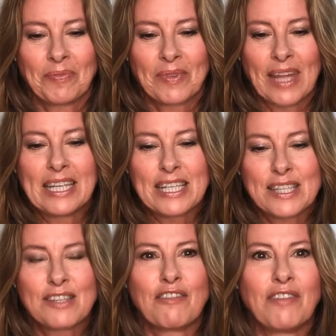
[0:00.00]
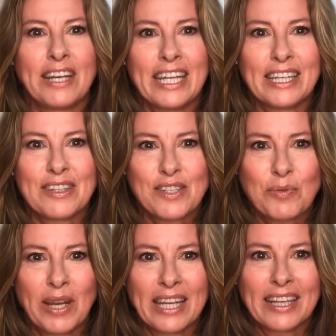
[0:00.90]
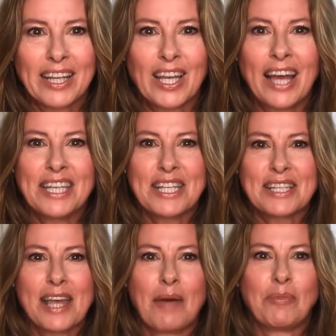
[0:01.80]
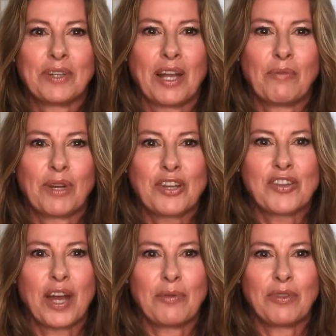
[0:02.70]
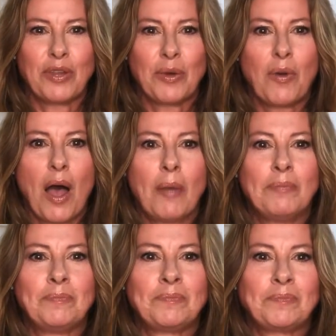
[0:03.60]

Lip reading: and this is a funny, sweet little client example that I want to share with you. A